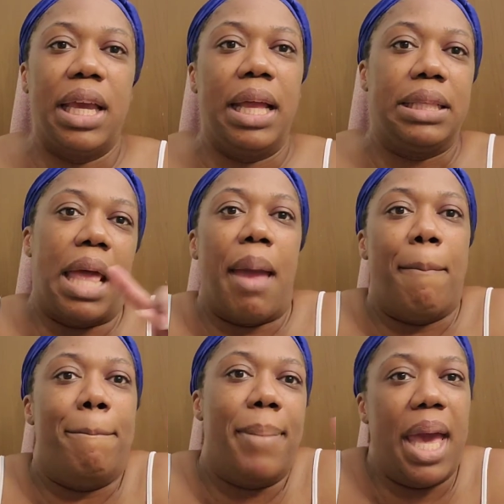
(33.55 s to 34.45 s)
hit
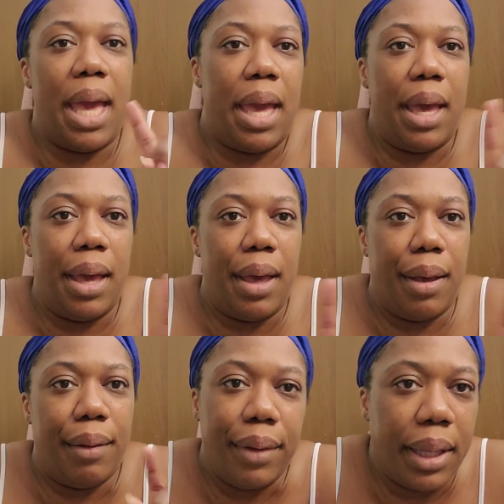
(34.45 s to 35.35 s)
that
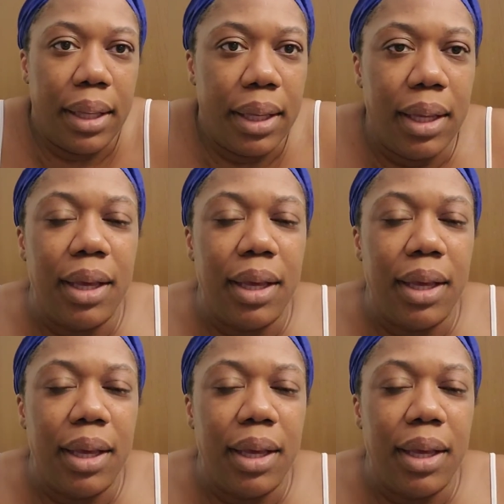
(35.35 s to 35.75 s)
bell.